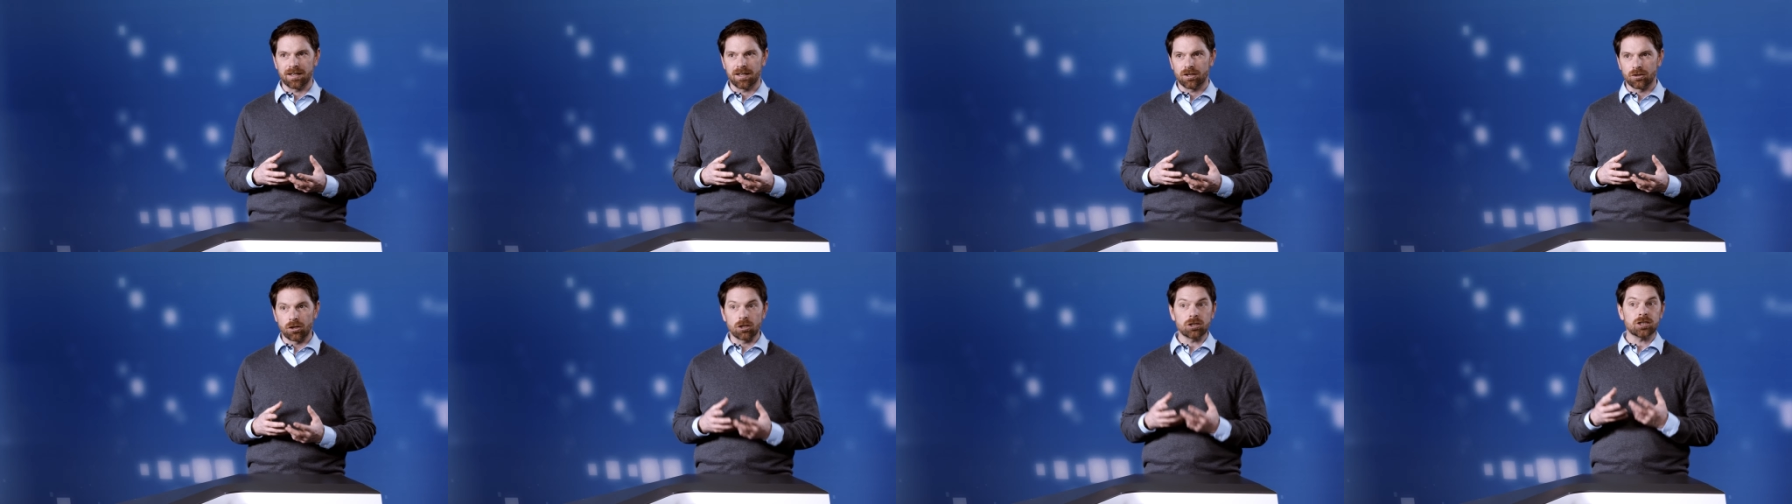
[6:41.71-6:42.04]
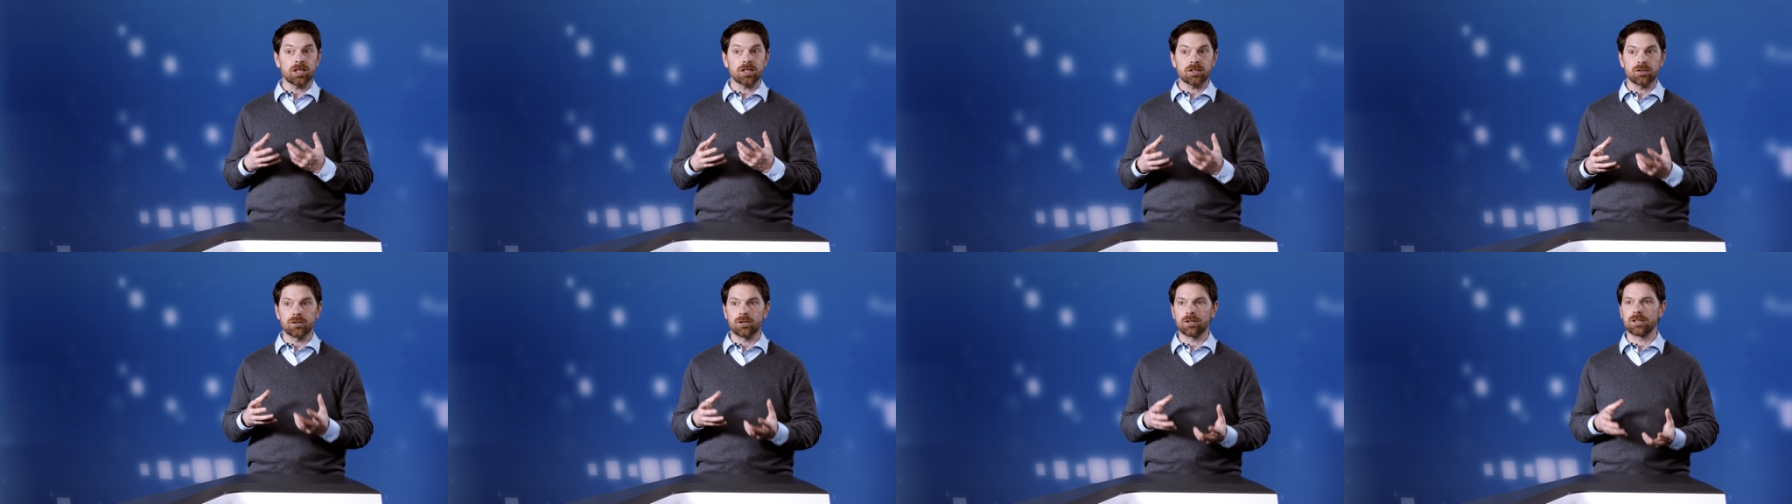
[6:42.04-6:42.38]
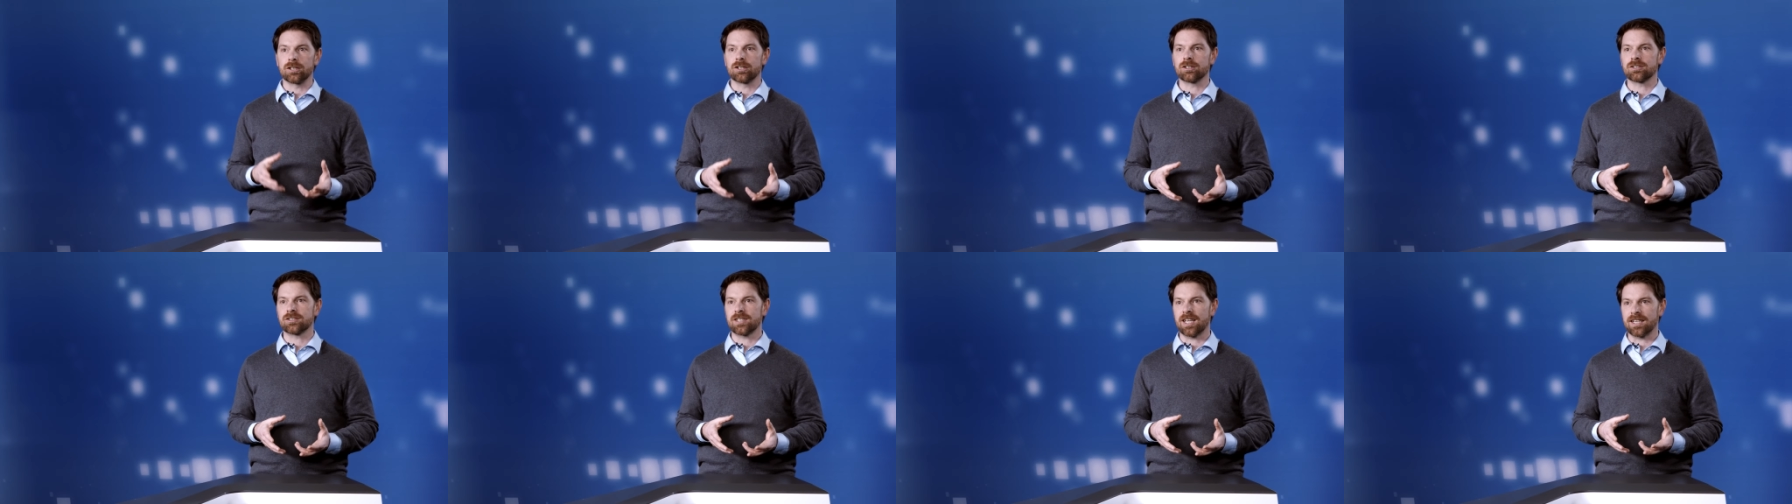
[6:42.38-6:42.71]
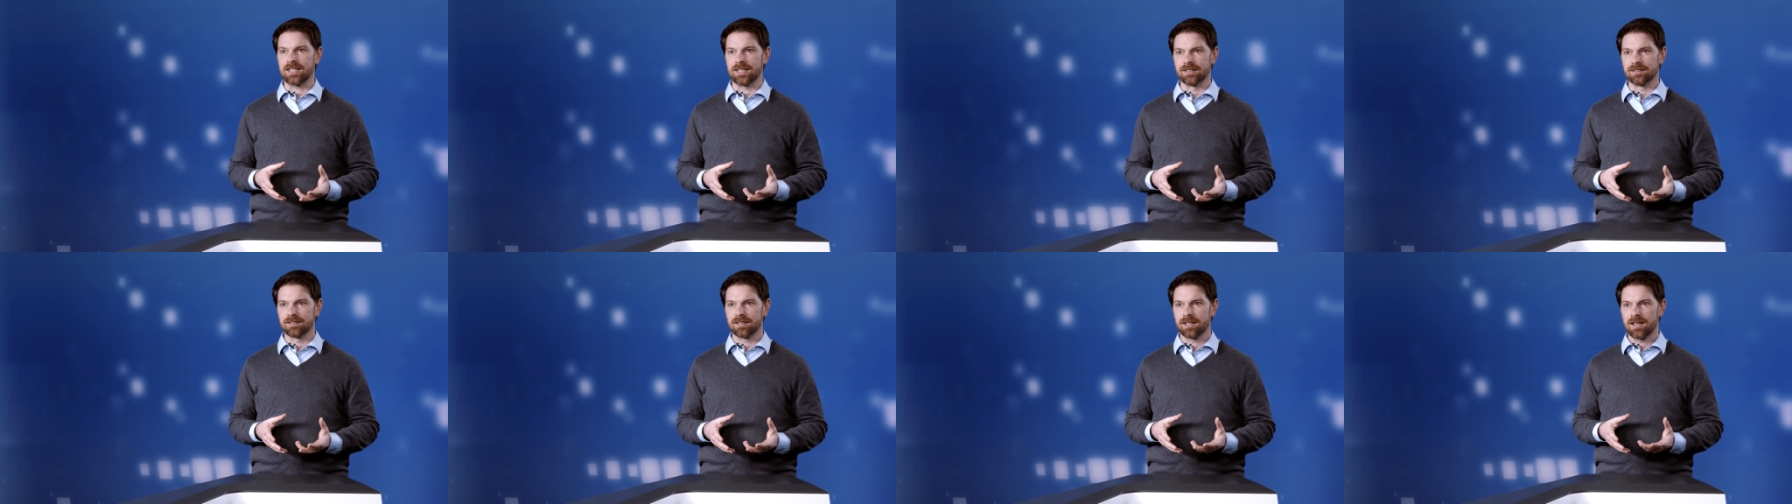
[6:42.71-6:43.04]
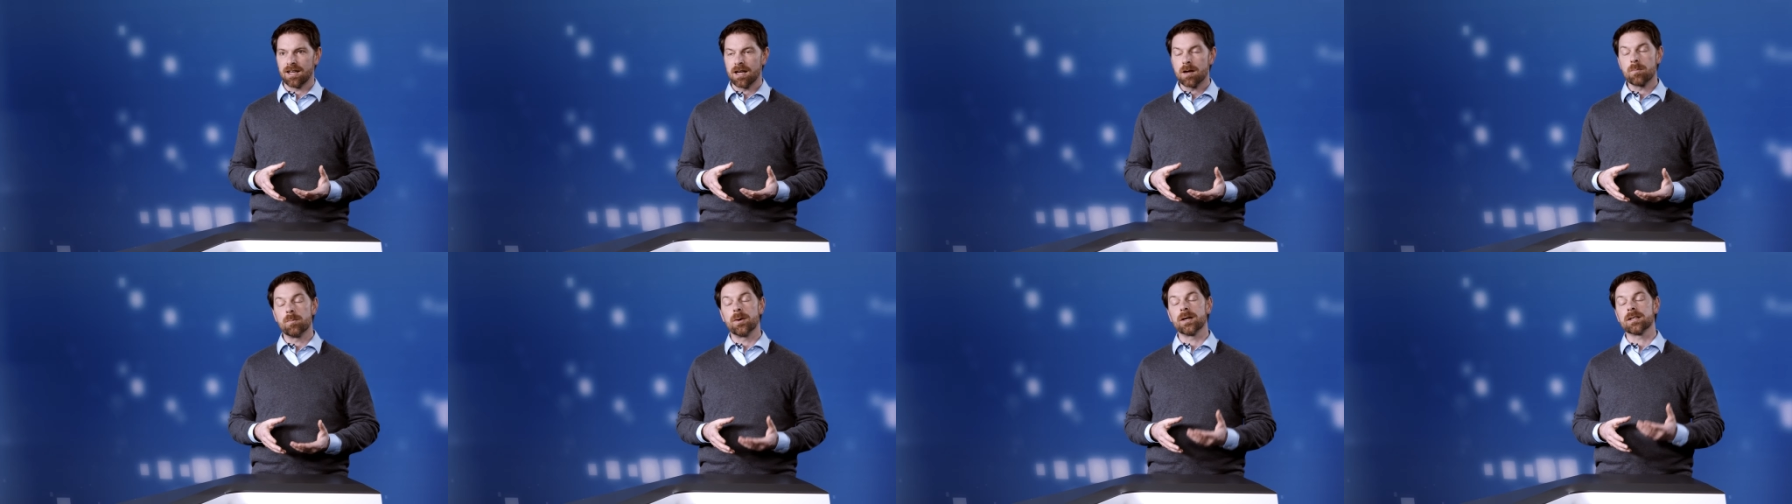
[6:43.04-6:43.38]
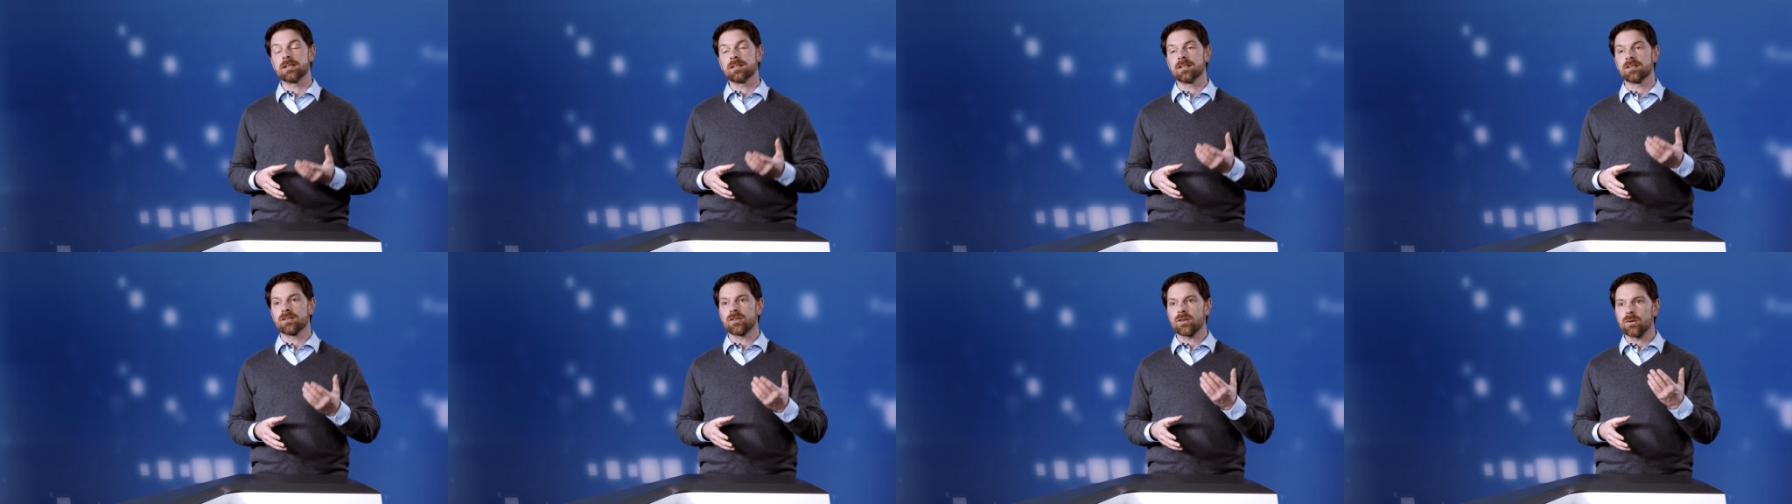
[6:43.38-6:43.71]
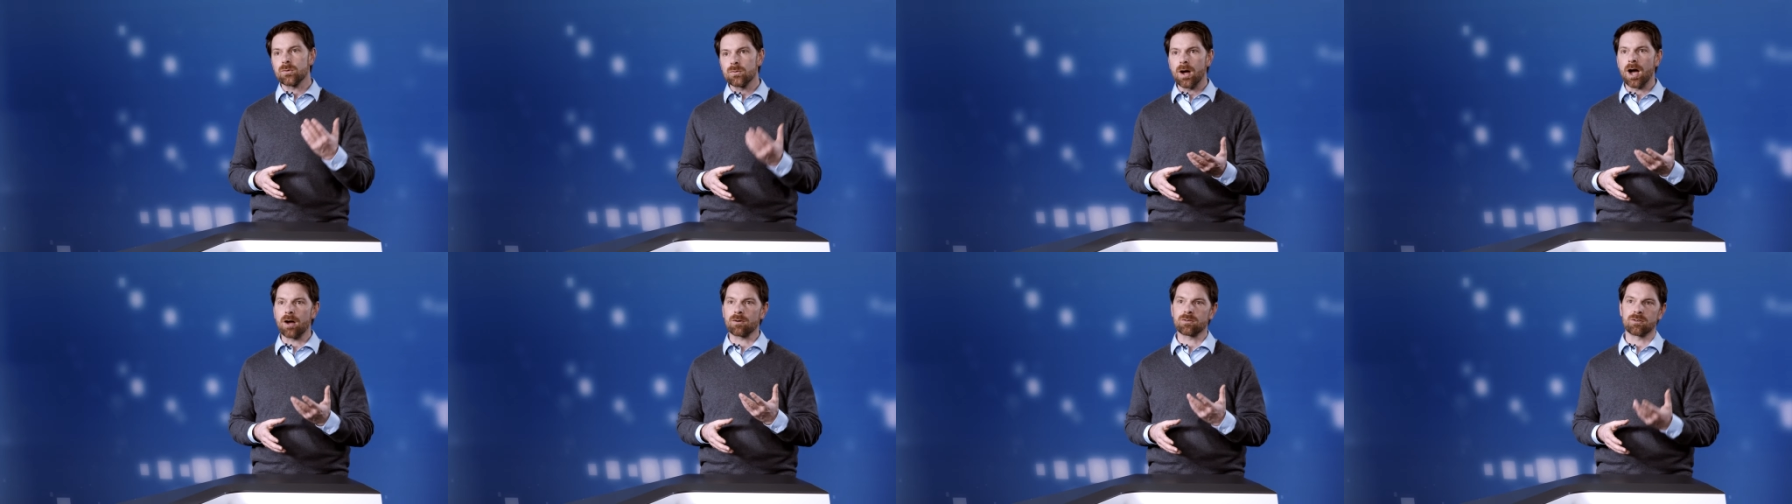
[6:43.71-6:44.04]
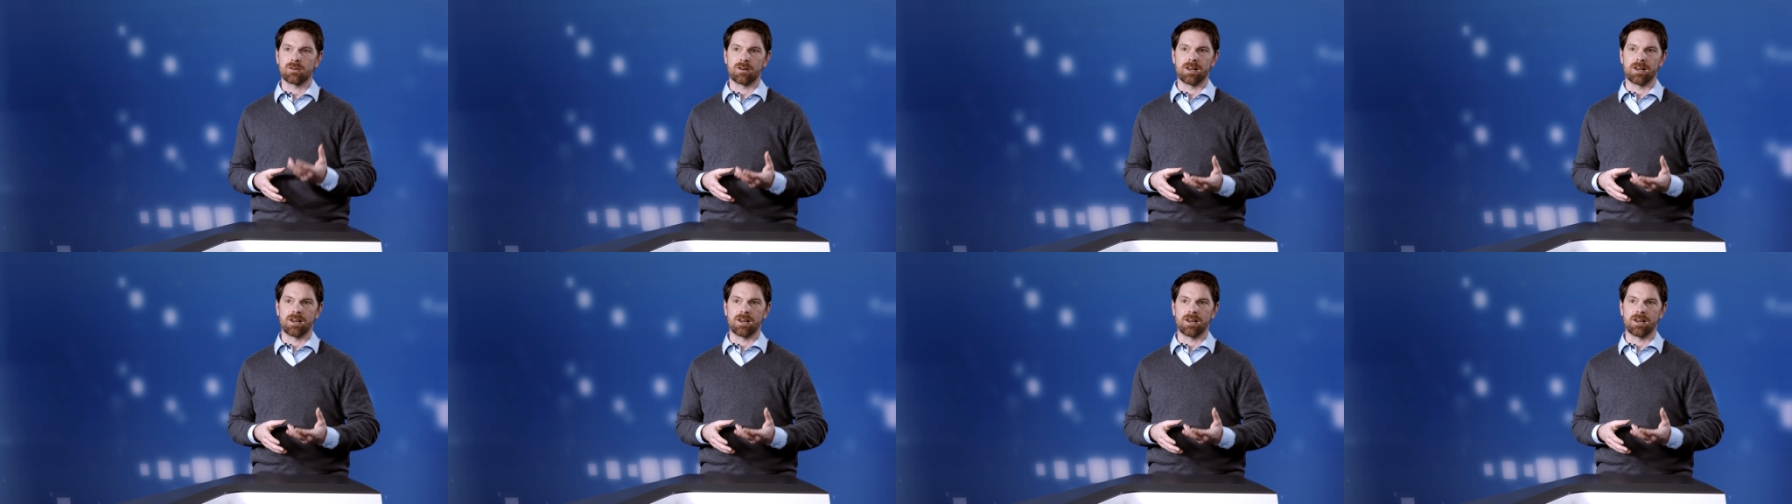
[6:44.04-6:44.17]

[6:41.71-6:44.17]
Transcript: not just during your studies, but throughout your